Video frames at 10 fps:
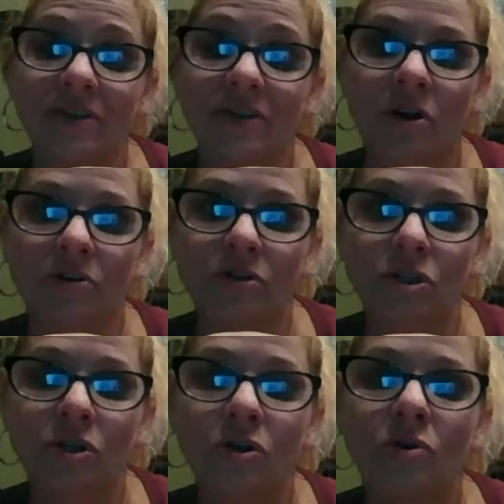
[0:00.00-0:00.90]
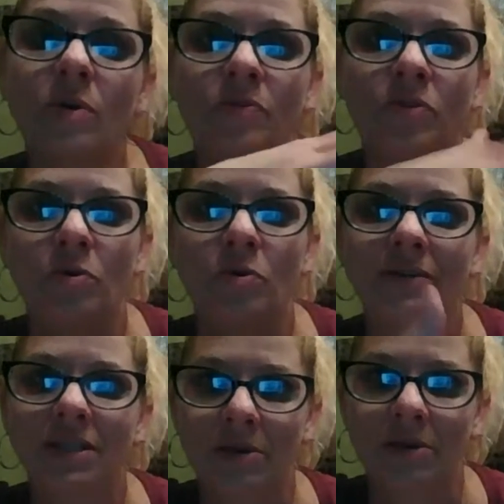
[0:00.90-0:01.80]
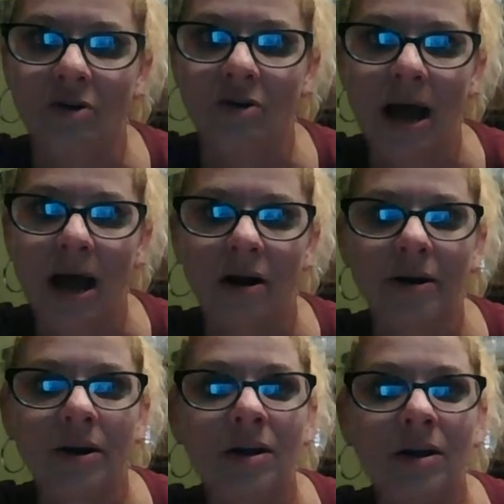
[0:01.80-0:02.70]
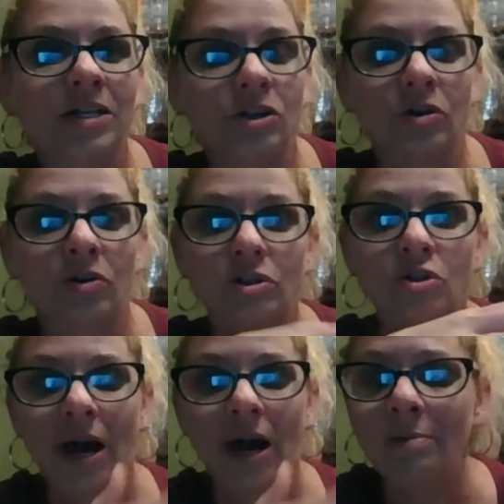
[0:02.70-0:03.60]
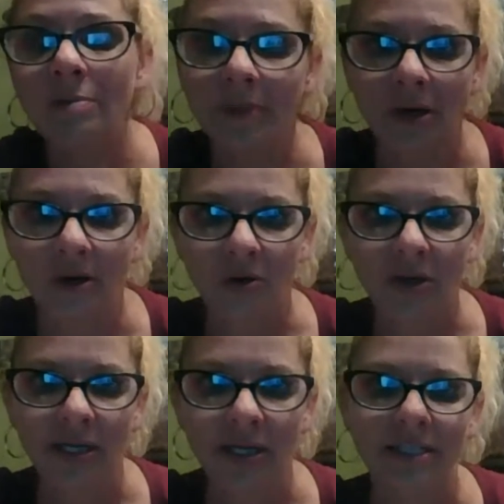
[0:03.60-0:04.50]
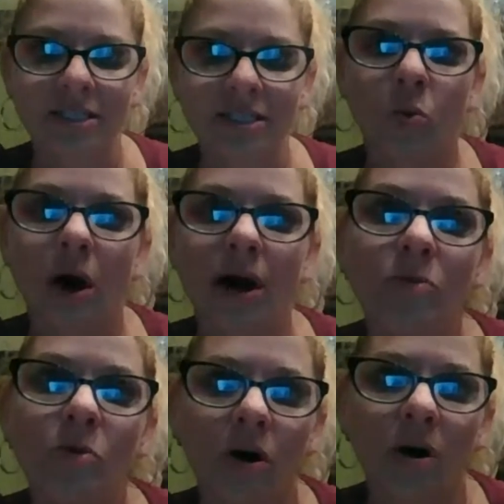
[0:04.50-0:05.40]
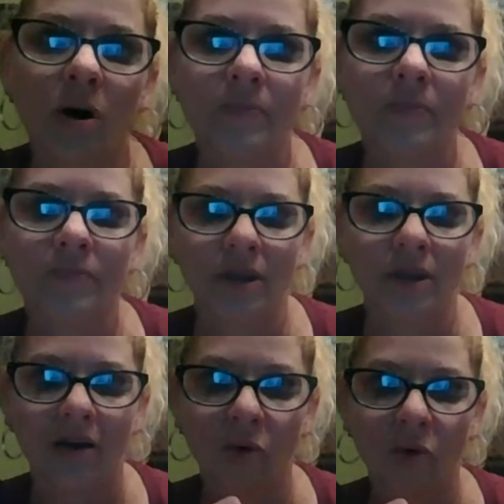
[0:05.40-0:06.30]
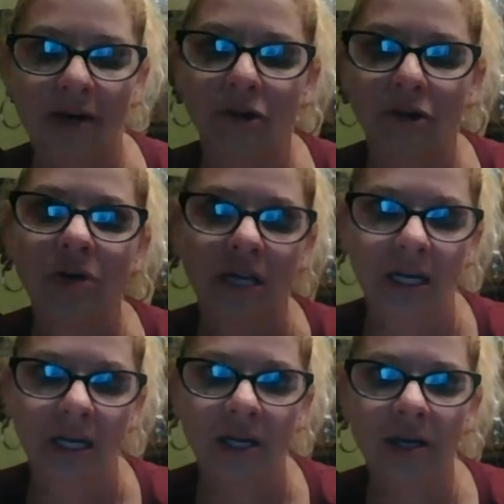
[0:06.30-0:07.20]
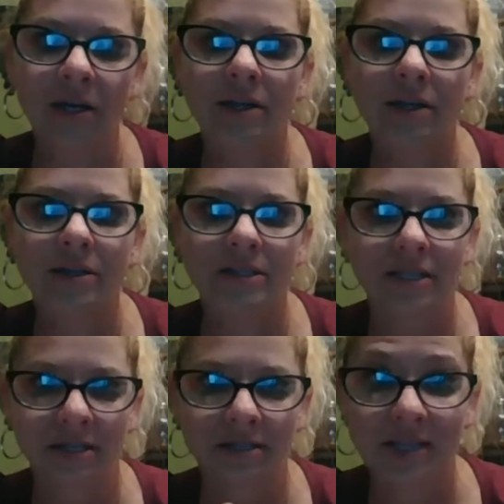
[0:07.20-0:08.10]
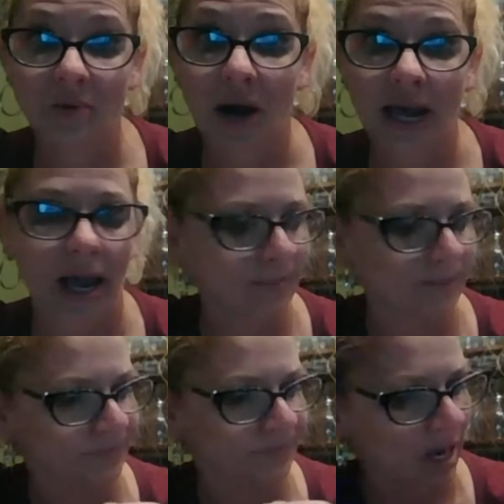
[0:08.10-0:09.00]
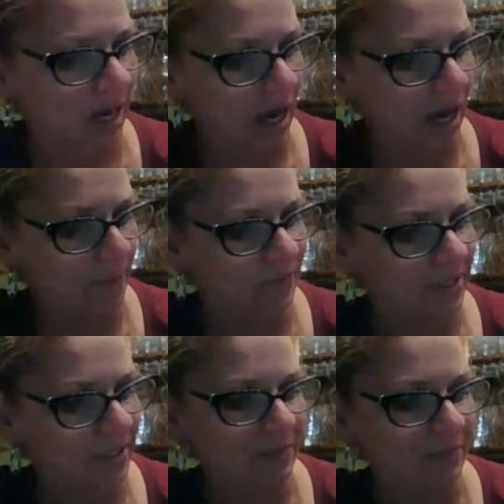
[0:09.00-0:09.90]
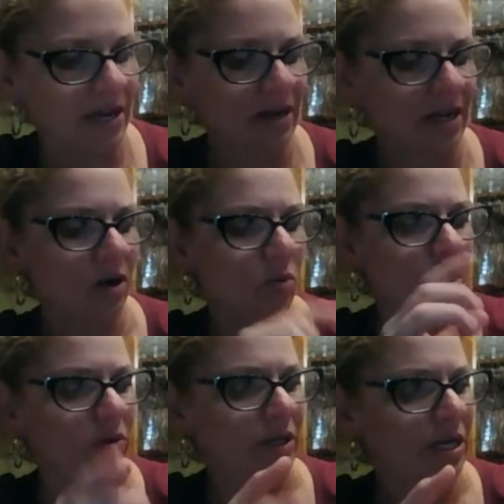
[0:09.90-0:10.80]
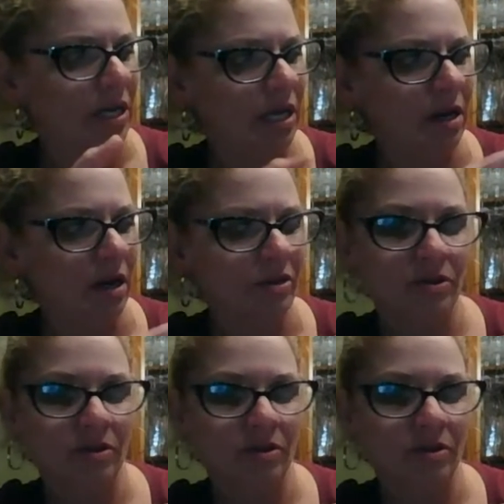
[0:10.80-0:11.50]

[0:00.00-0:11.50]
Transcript: consultant too, you would have someone to fall back on. So try to build at least one more of whatever you need to CYA. Um, same thing down here. We only need a,